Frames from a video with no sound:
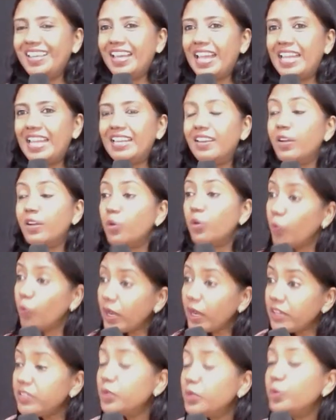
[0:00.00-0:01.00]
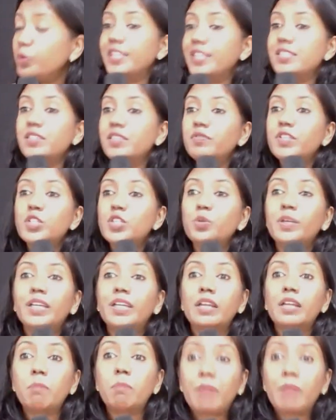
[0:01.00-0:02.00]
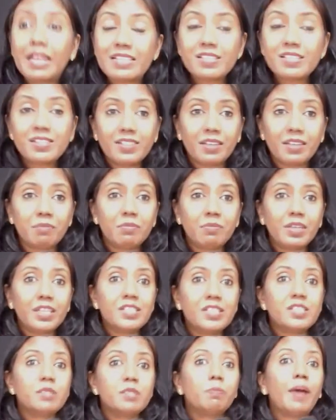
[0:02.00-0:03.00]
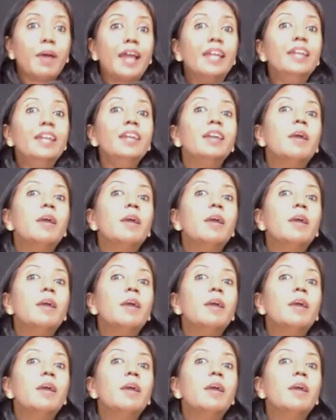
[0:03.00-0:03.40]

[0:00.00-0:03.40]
And one of the ways in which we can bless them is by